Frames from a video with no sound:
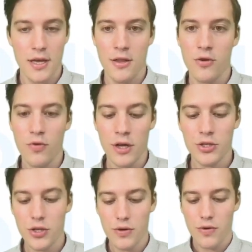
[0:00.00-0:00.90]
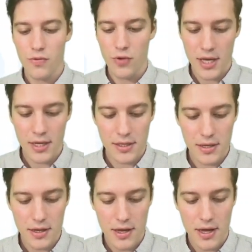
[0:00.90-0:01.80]
The question
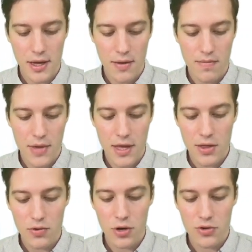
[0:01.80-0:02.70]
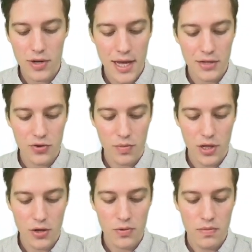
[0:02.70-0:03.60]
reads, in the quadrilateral
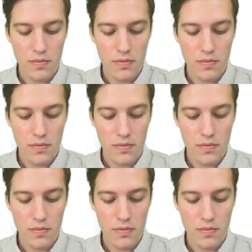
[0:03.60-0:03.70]
below,